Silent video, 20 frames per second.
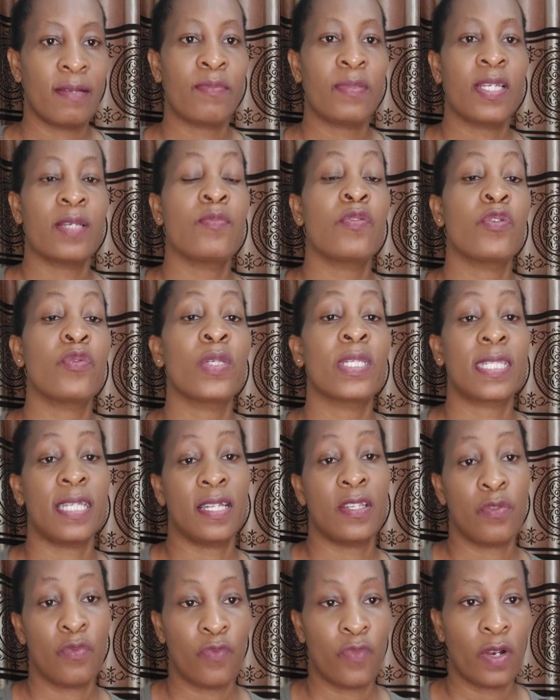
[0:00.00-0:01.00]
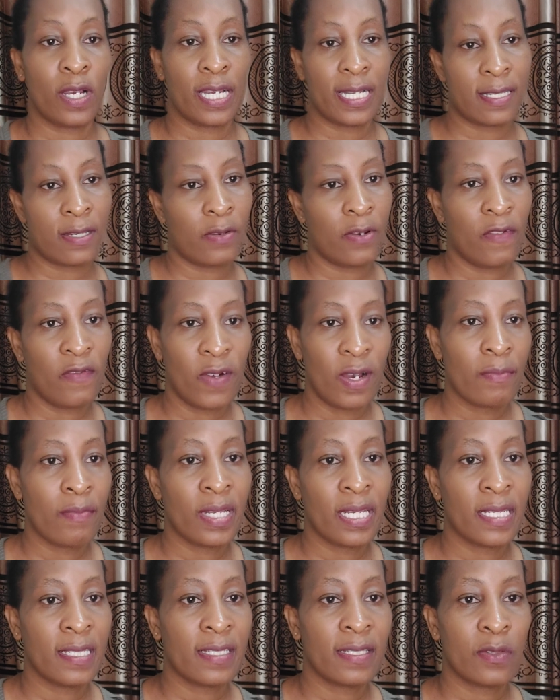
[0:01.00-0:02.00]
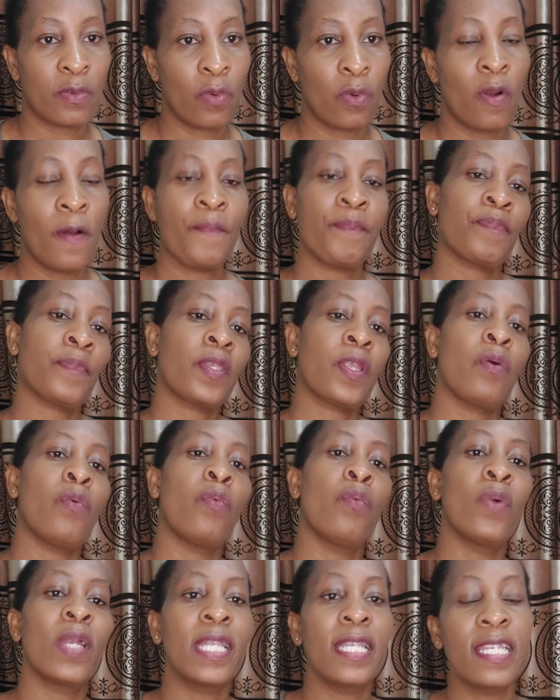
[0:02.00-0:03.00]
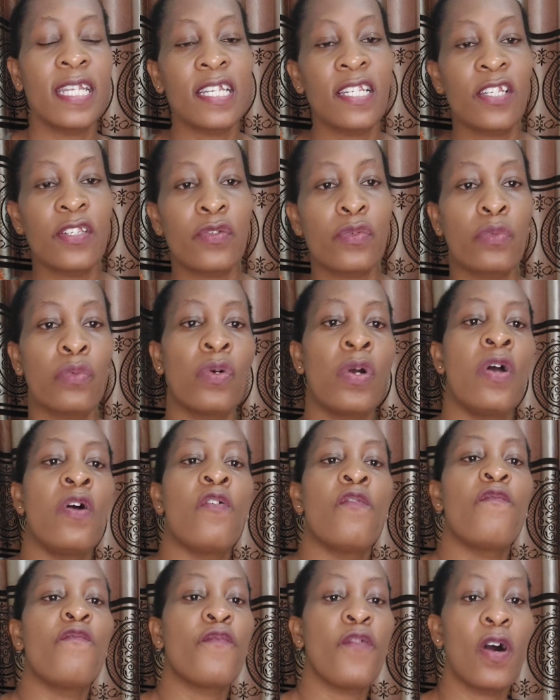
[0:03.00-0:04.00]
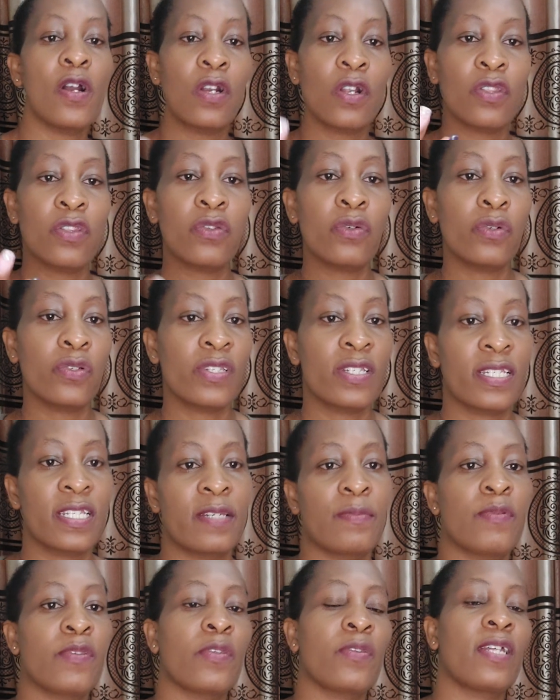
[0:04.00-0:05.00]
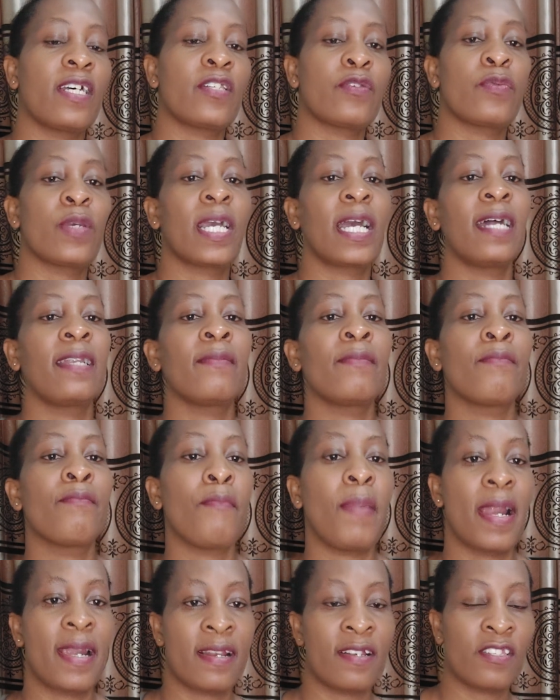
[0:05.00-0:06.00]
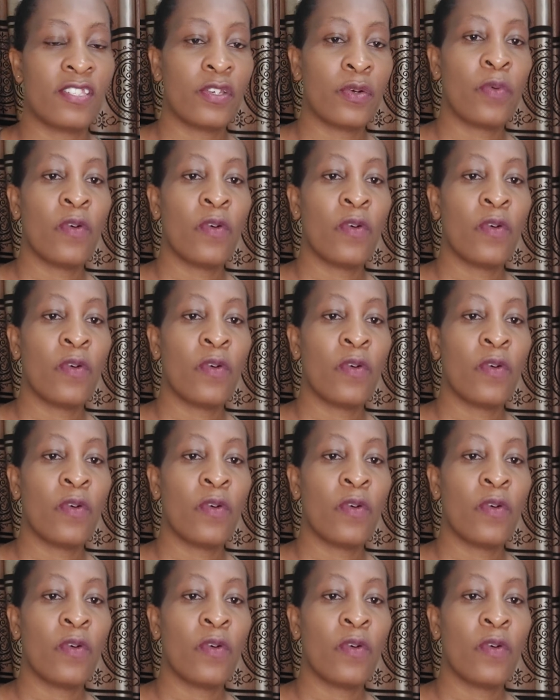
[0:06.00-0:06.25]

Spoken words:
Sometimes we tend to forget our families. So we need to follow those tips so that we can balance